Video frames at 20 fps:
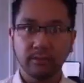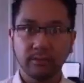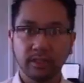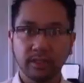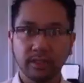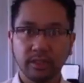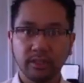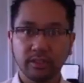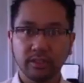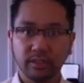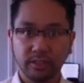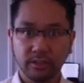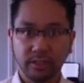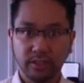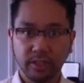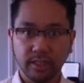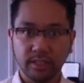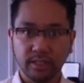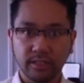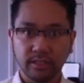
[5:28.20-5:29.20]
with our
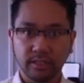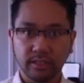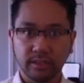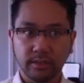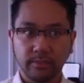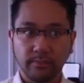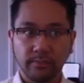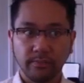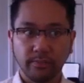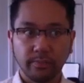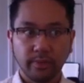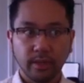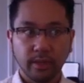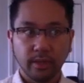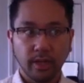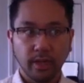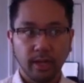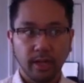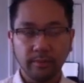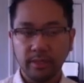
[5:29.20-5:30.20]
students.
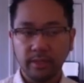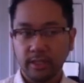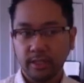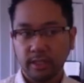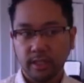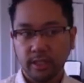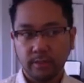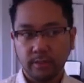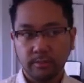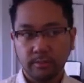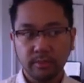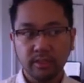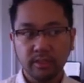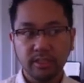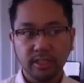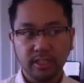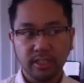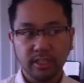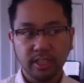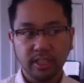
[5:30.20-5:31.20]
I mean, the
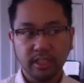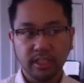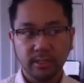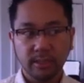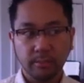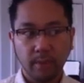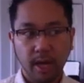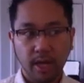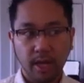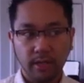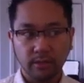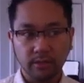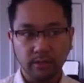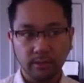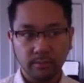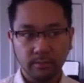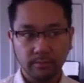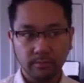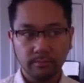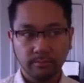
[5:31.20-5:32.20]
music teaching
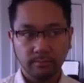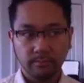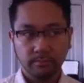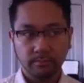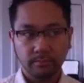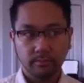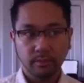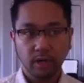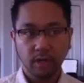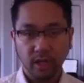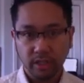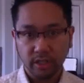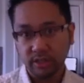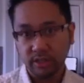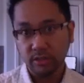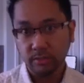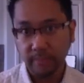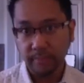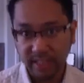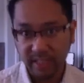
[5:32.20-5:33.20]
model, there are
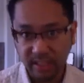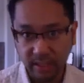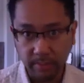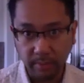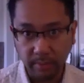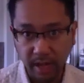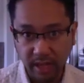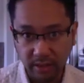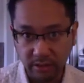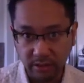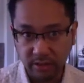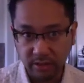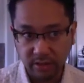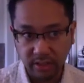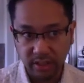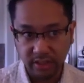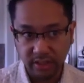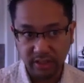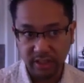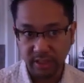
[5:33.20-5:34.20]
two basic models.
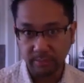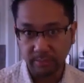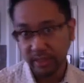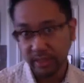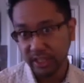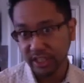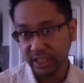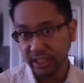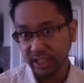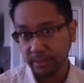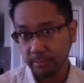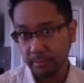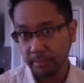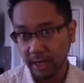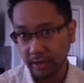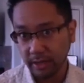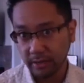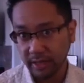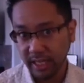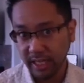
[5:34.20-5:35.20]
There's the apprenticeship
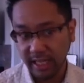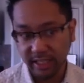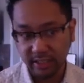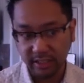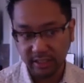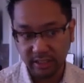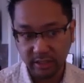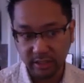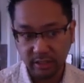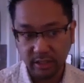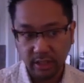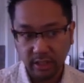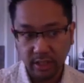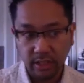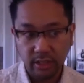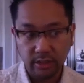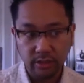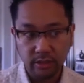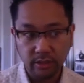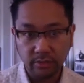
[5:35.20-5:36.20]
model, as in
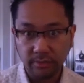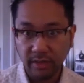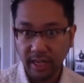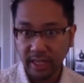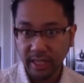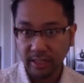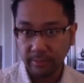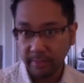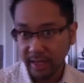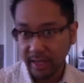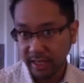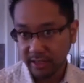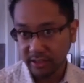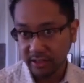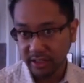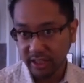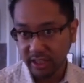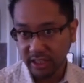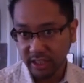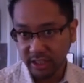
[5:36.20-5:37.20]
you find a master
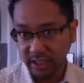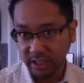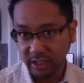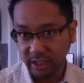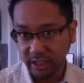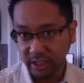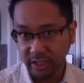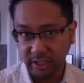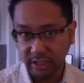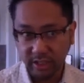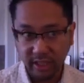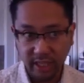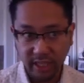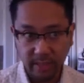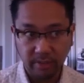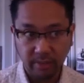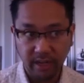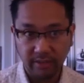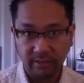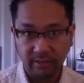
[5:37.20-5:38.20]
teacher and you take
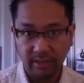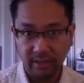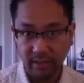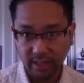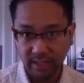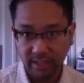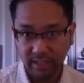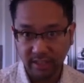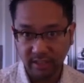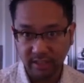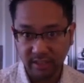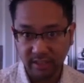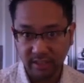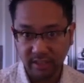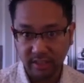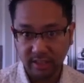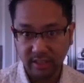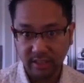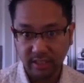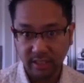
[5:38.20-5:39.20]
private
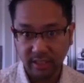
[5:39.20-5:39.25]
lessons,